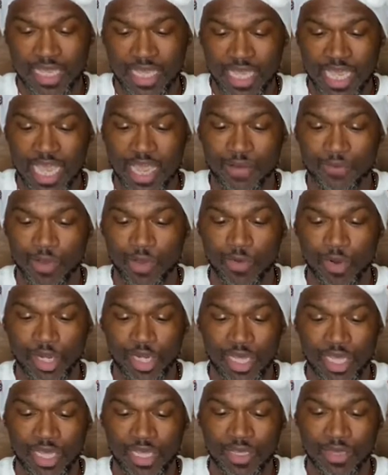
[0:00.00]
And we want to
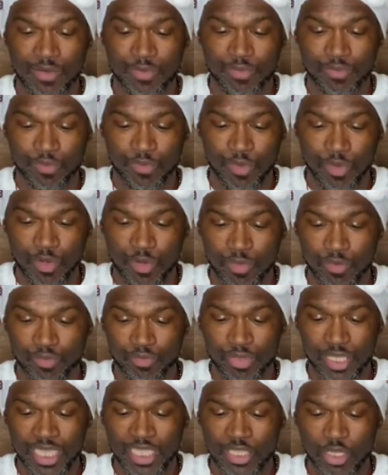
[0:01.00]

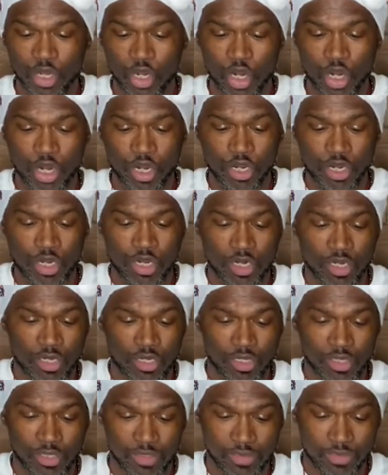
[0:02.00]
place our
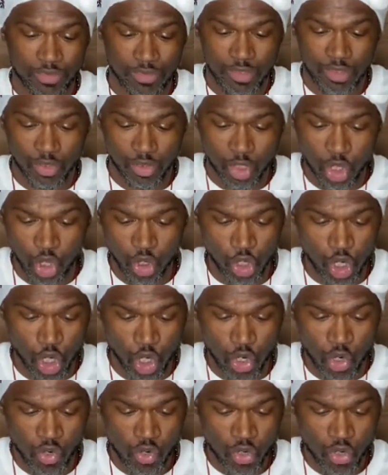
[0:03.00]
logo